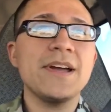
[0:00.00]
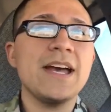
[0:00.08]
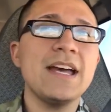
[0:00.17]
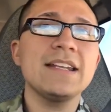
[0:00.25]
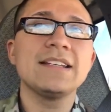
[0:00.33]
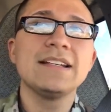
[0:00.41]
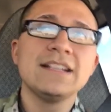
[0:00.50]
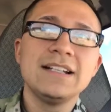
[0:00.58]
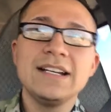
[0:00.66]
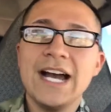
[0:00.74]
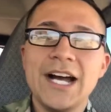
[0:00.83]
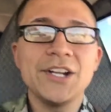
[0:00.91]
And
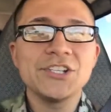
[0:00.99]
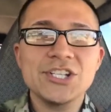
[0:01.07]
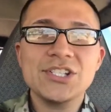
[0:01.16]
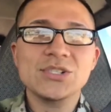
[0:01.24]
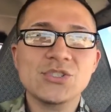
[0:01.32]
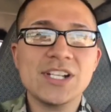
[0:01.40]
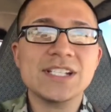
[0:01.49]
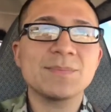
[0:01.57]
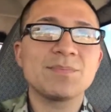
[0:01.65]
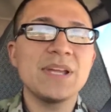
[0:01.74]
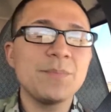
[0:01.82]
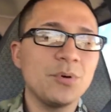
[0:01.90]
I don't know, just don't trust
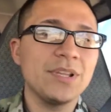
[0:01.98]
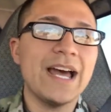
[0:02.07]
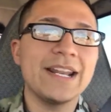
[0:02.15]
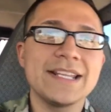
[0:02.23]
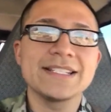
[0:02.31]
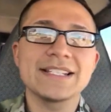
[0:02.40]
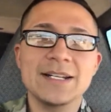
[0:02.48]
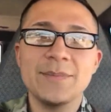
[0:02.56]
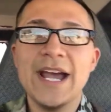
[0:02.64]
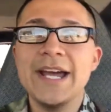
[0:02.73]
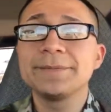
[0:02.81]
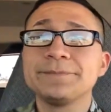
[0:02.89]
people that easily,
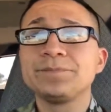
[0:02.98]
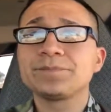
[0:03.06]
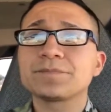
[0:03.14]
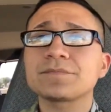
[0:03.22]
man.